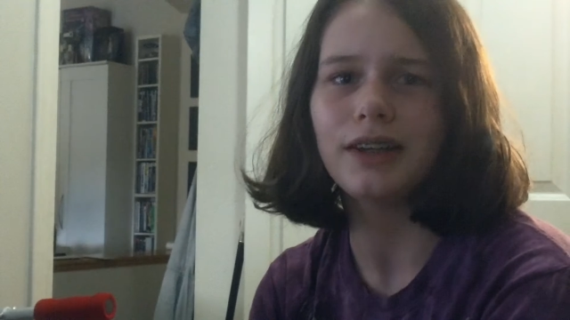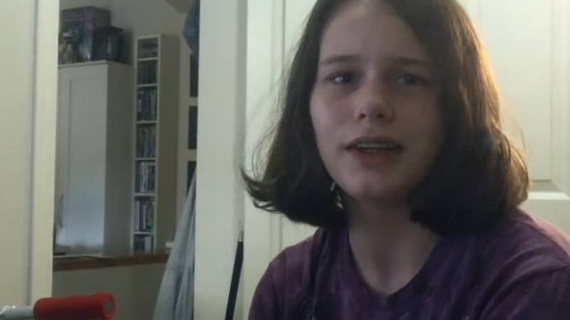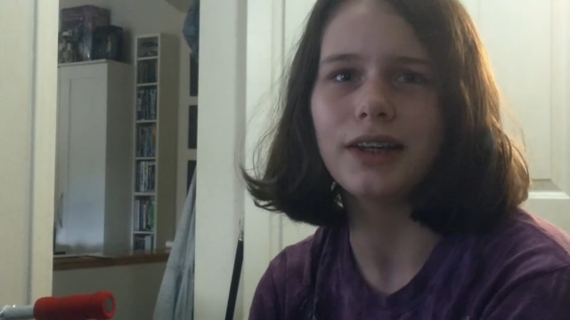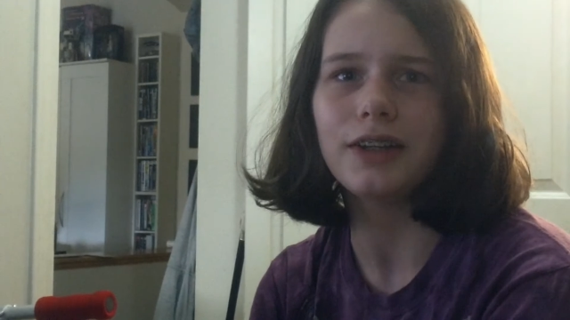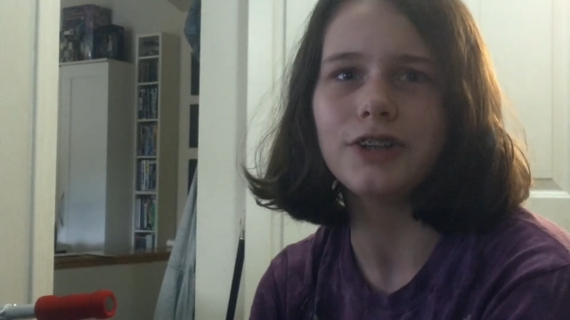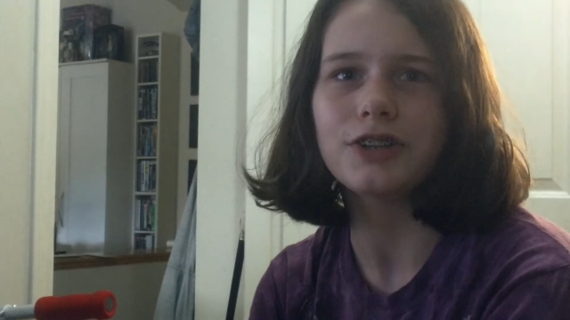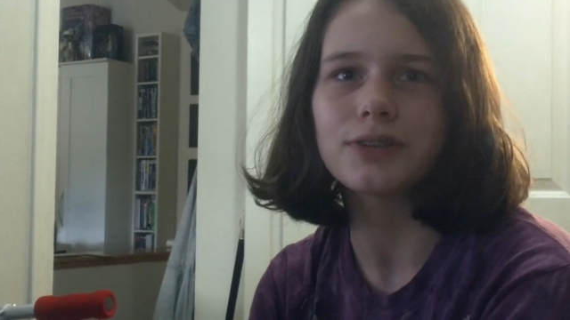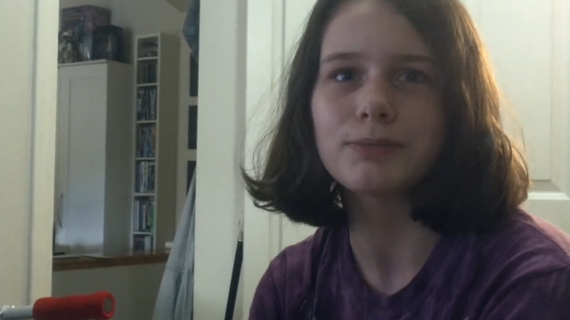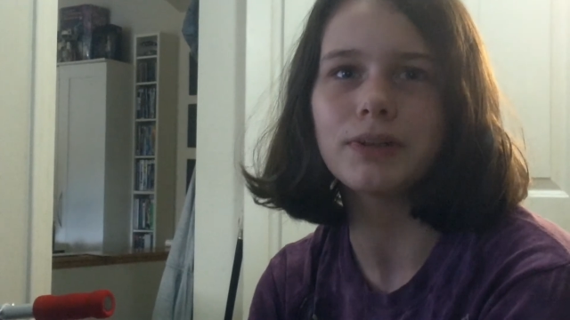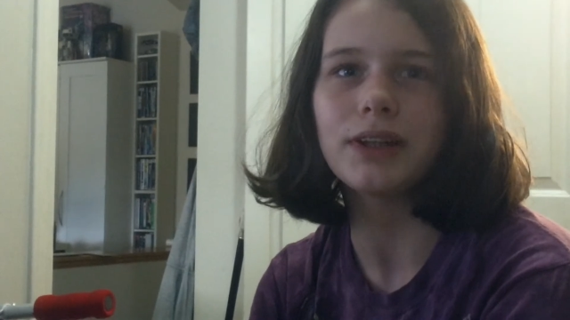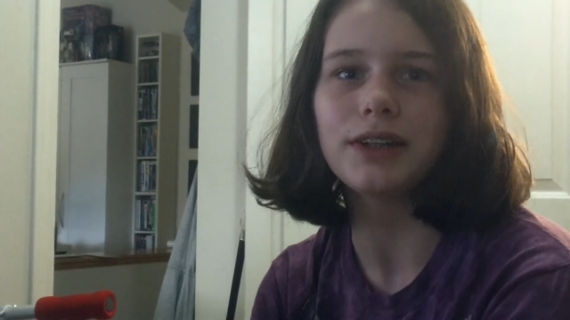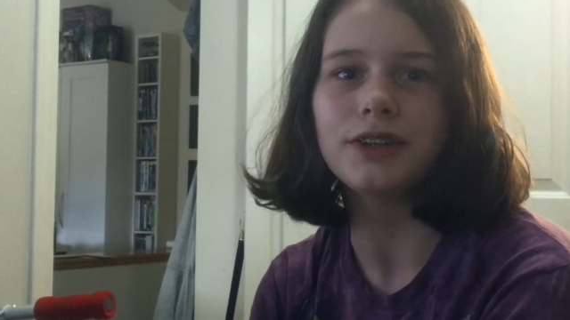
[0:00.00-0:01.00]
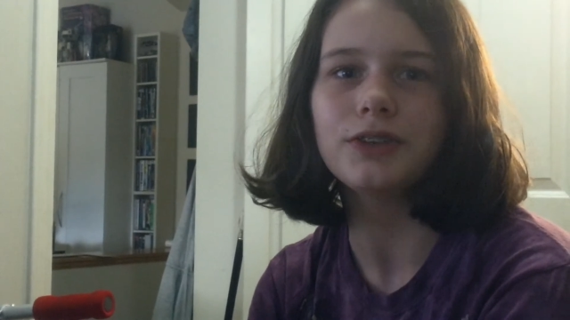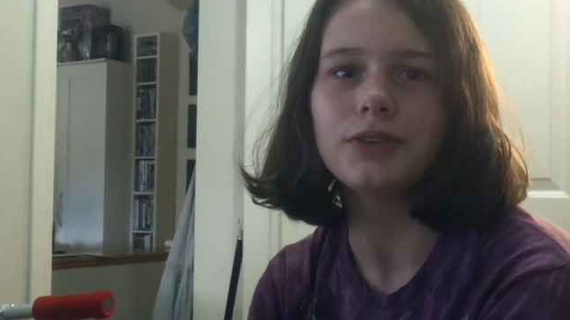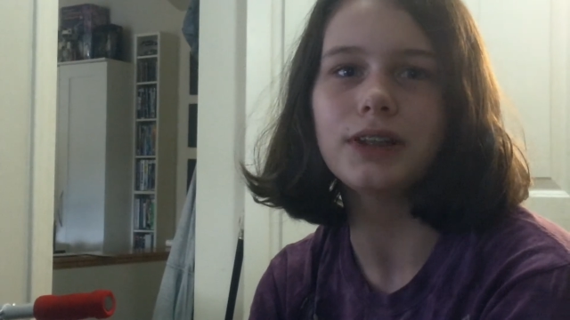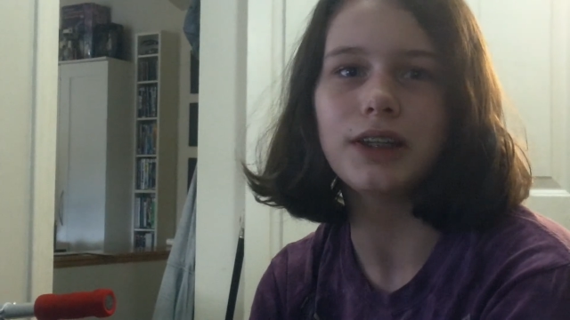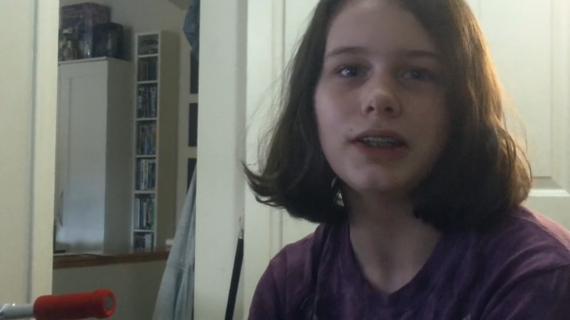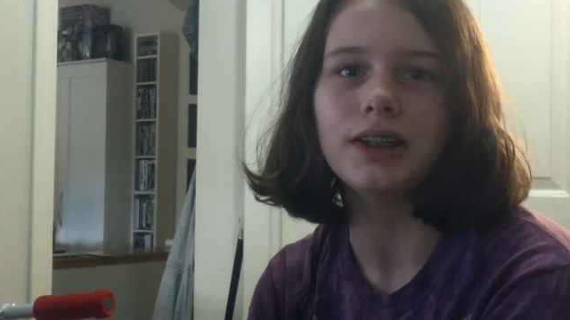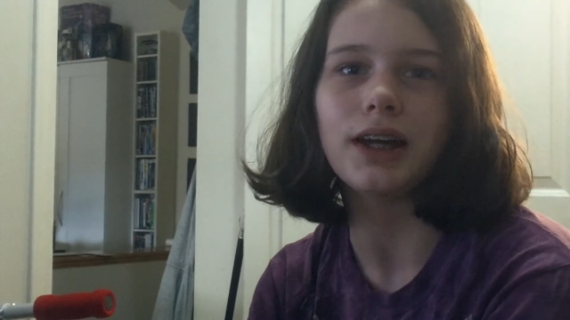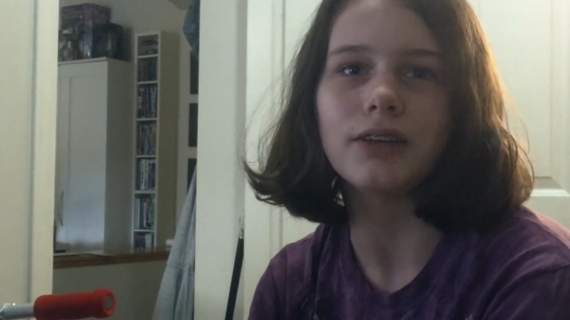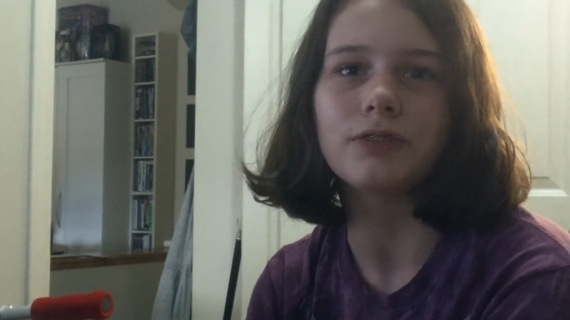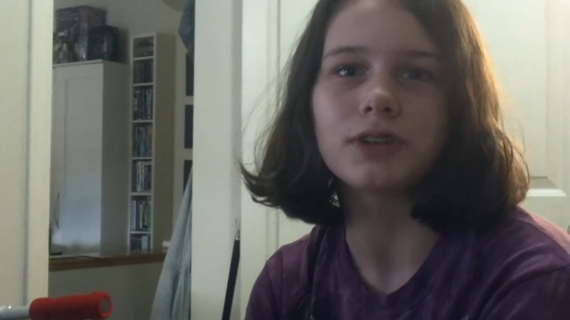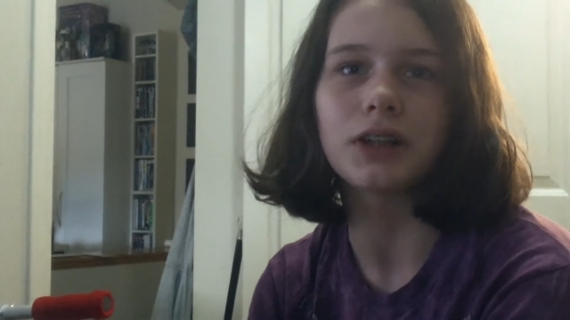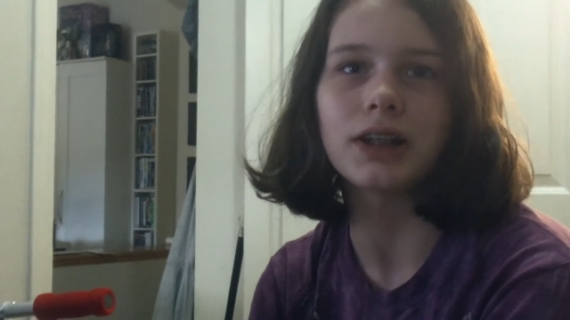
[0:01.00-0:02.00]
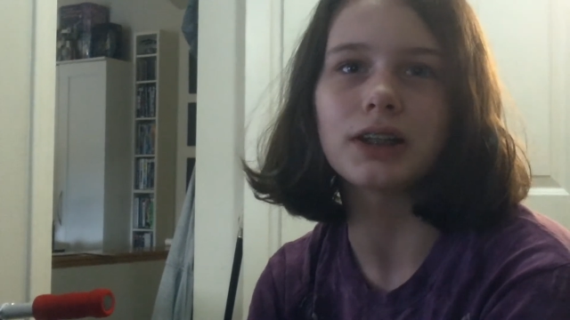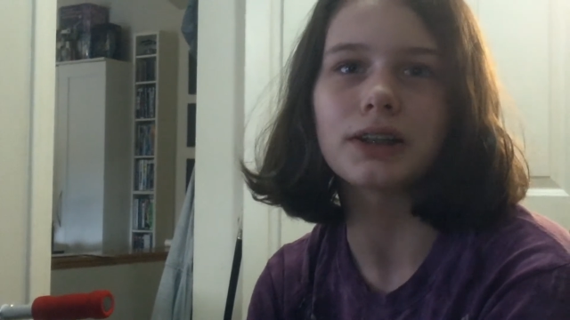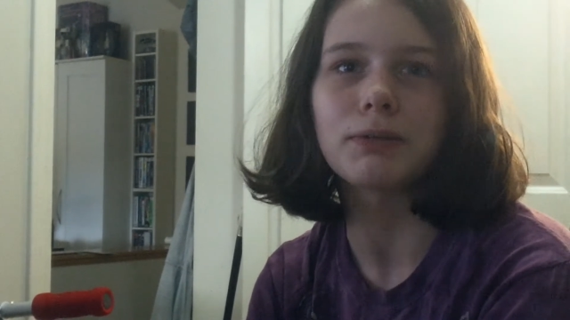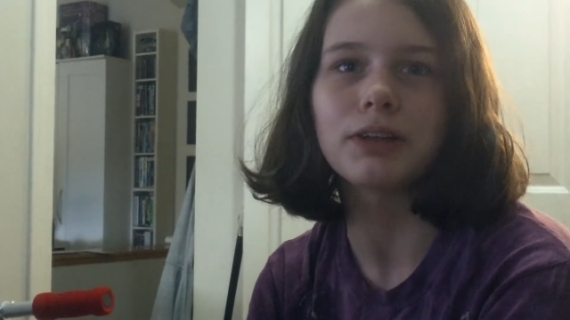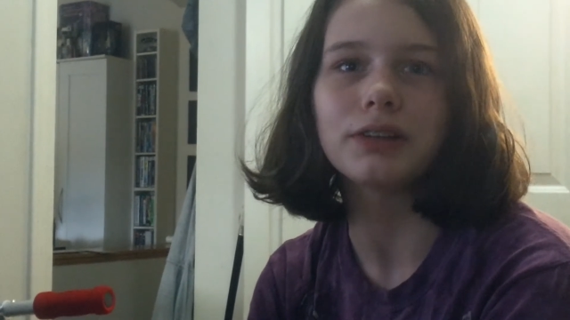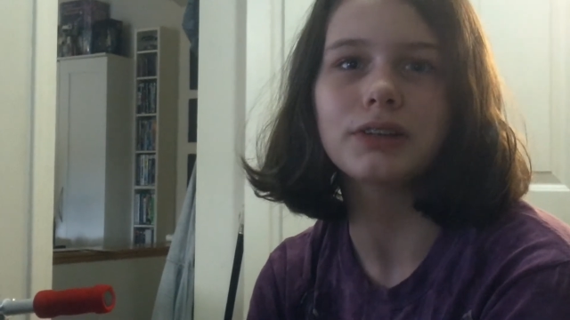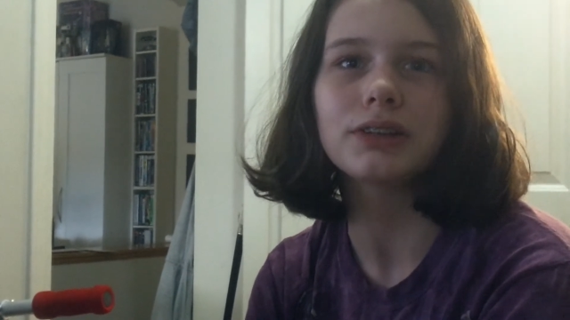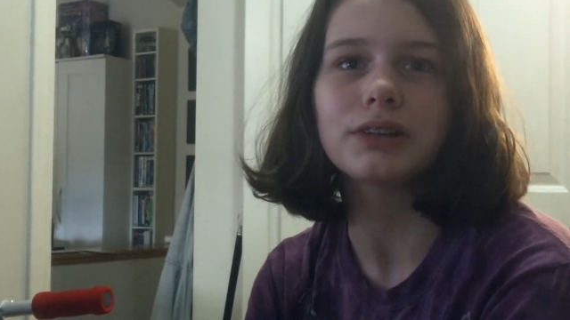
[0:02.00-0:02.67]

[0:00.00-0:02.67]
age, but I do see advertisement.